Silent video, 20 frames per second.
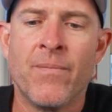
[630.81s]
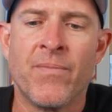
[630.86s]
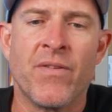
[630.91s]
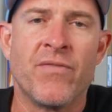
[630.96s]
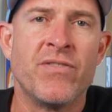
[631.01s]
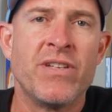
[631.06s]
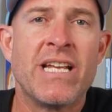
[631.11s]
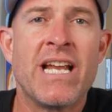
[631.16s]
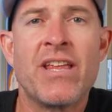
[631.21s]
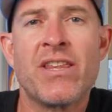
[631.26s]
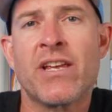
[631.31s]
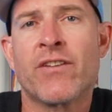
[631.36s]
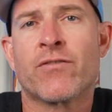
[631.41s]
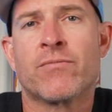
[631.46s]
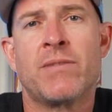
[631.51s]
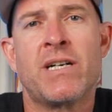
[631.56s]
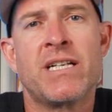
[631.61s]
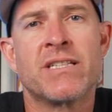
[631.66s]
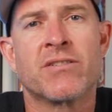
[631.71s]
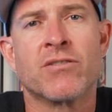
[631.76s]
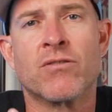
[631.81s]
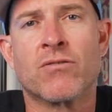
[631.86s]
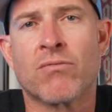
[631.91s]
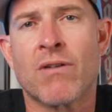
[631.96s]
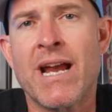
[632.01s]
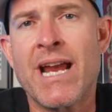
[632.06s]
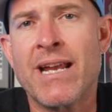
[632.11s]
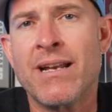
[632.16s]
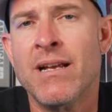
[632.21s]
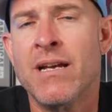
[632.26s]
If you need anything from us,
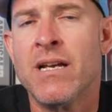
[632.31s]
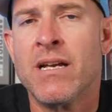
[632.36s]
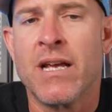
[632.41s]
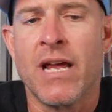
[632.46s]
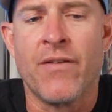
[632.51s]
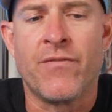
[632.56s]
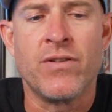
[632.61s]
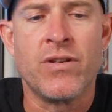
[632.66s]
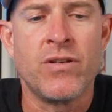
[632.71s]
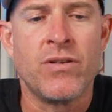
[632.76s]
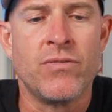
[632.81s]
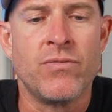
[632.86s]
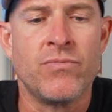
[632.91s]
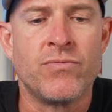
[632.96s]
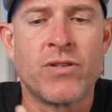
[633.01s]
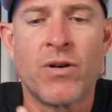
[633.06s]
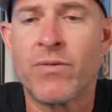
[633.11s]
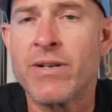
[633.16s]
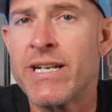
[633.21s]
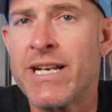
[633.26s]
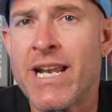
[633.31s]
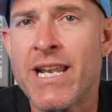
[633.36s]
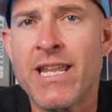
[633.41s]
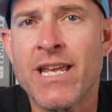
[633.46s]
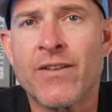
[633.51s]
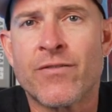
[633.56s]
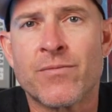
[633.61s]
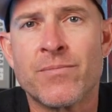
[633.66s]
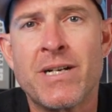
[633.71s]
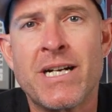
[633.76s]
great. If you don't need
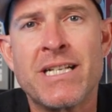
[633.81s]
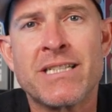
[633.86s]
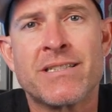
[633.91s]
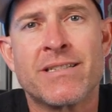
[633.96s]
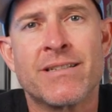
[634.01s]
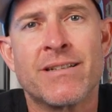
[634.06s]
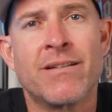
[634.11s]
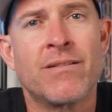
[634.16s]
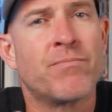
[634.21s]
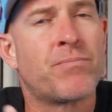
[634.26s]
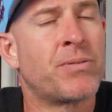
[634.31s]
anything from us,